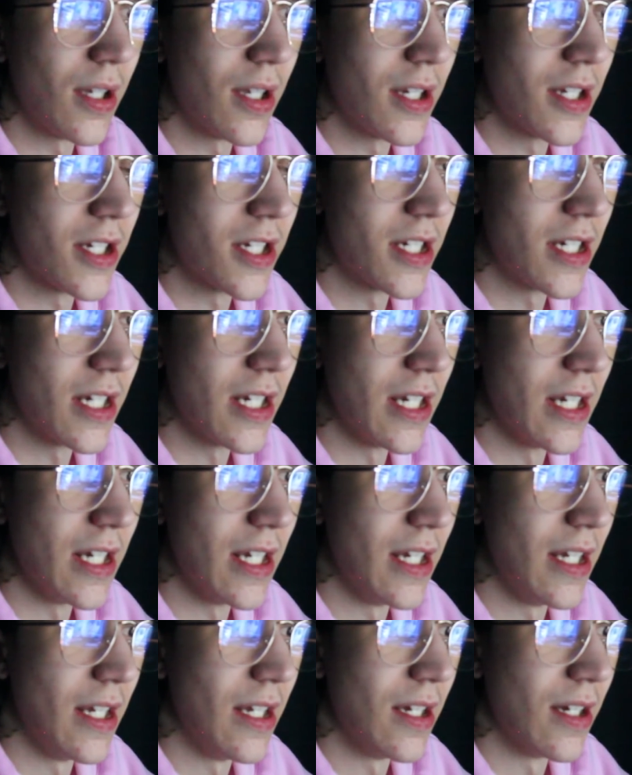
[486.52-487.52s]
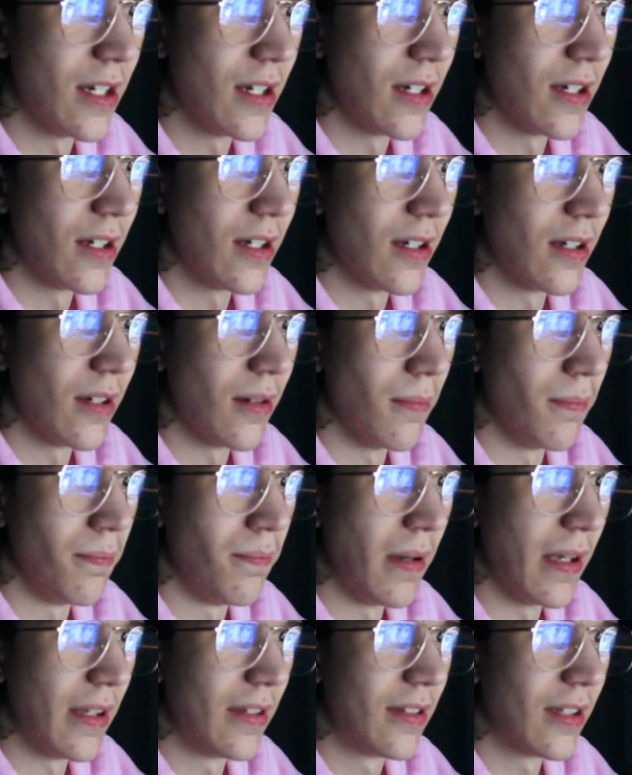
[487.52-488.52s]
she
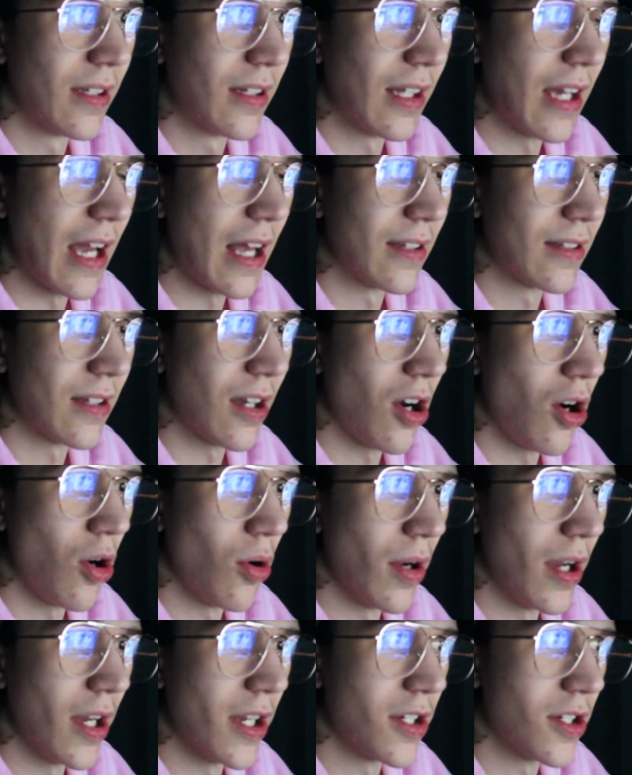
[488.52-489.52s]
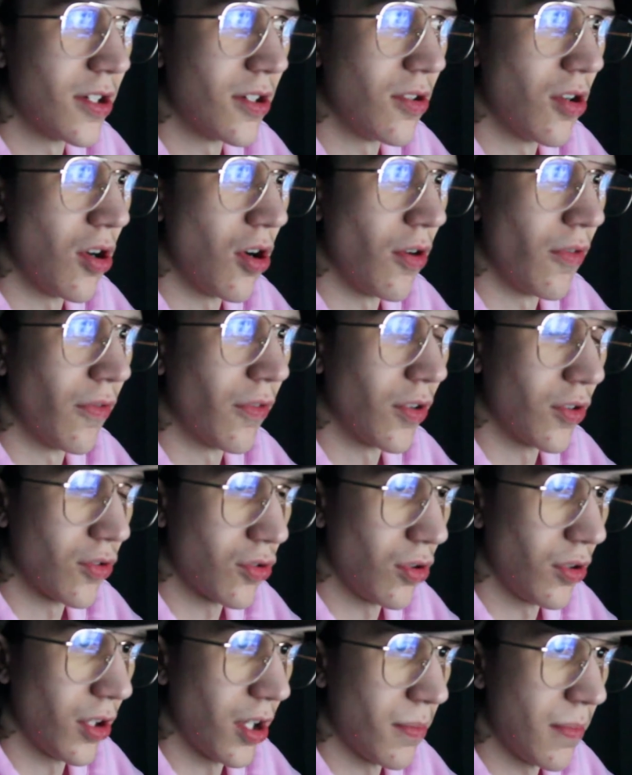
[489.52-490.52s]
basically has that whole issue of
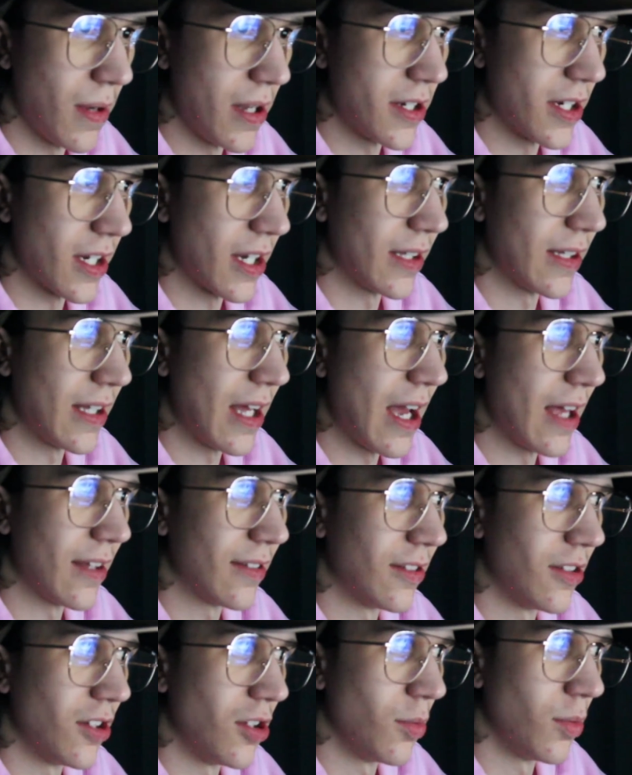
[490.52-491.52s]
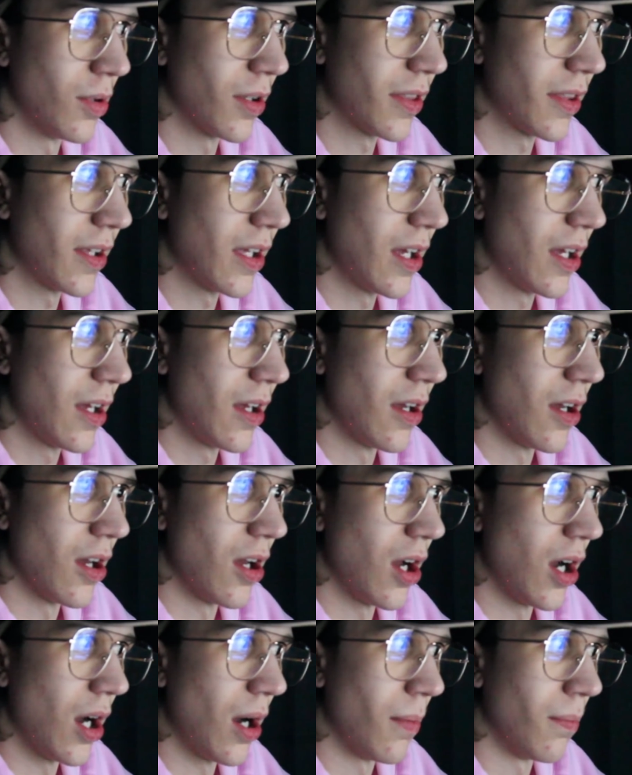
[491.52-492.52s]
controlling her magic, and that has to do with
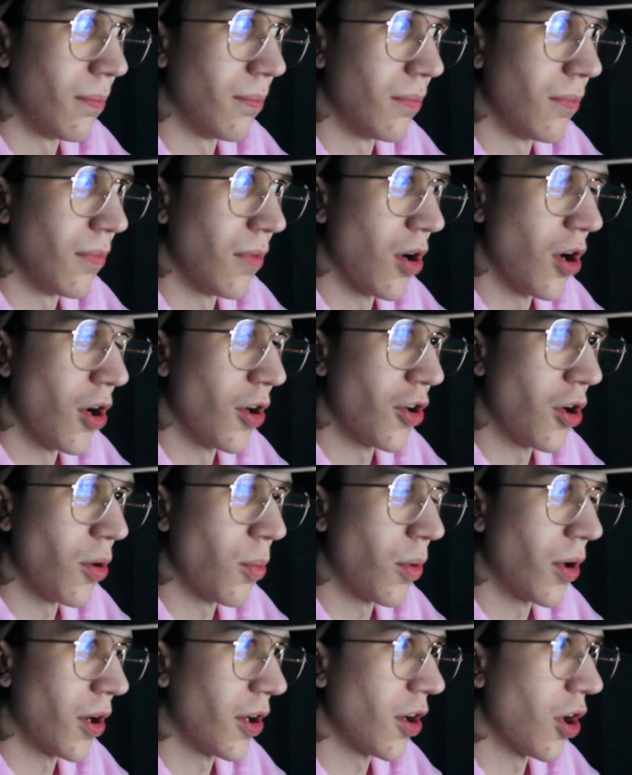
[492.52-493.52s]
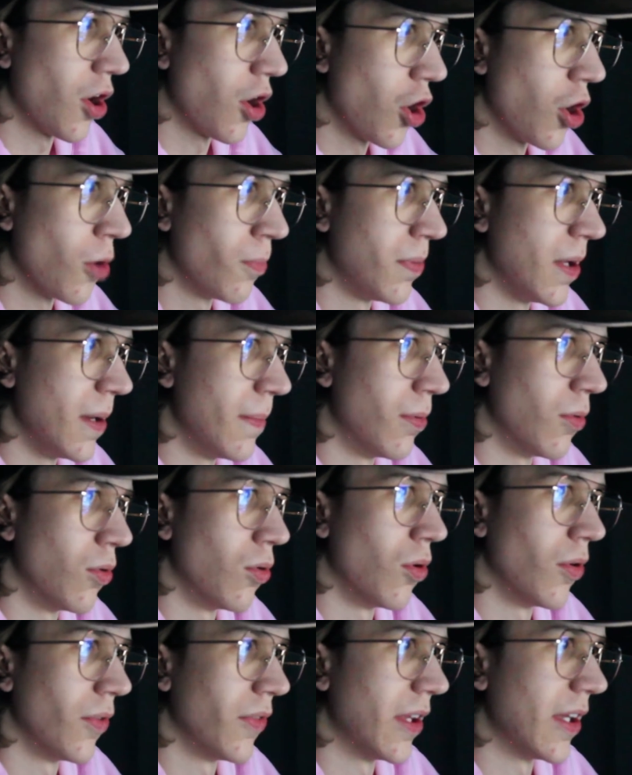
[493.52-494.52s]
um, her not wanting to hurt people,
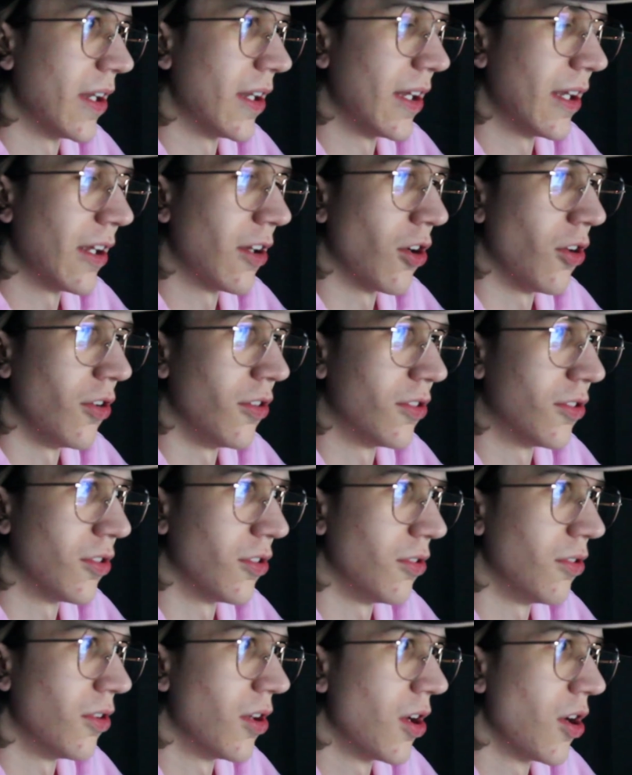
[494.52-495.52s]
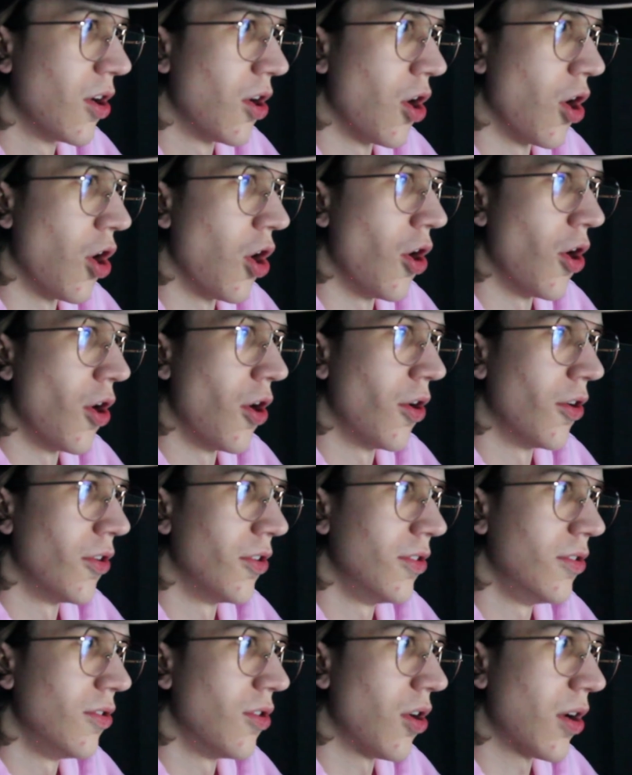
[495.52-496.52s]
or then it goes to her
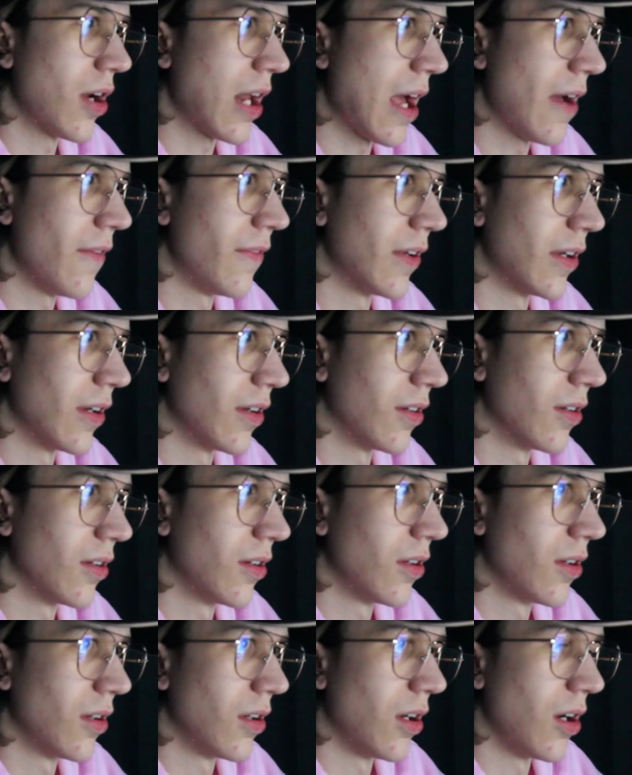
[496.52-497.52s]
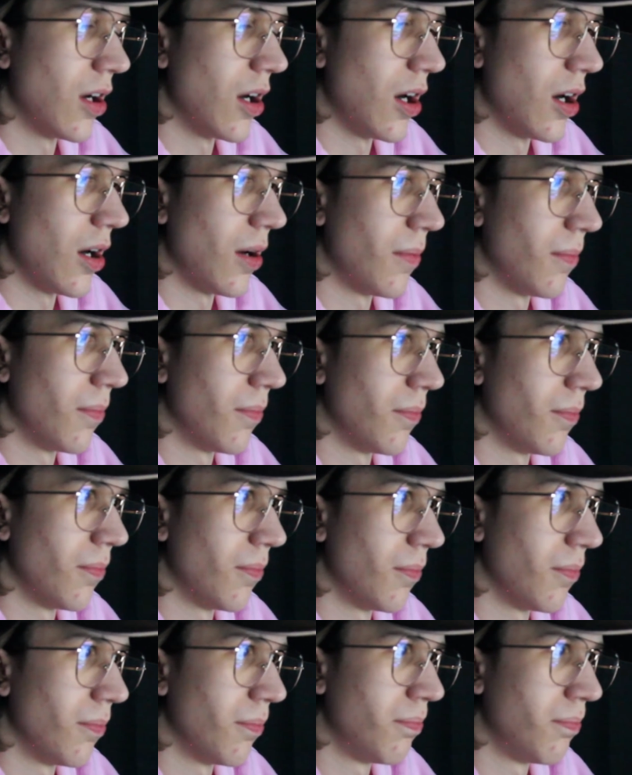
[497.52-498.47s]
not having um,